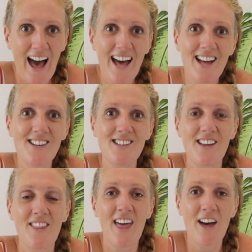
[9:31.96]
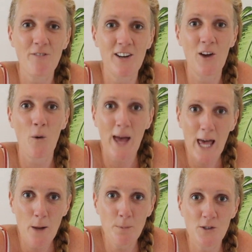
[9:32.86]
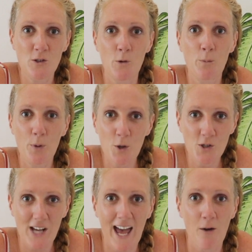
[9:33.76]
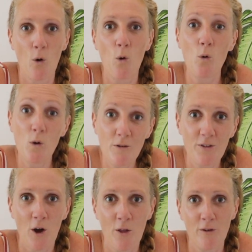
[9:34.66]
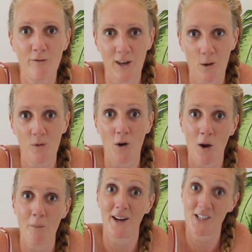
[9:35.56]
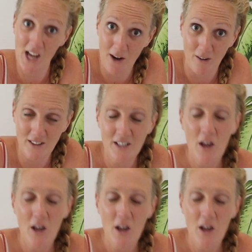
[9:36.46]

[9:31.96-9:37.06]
and that video helped to push out all of the other videos on my channel.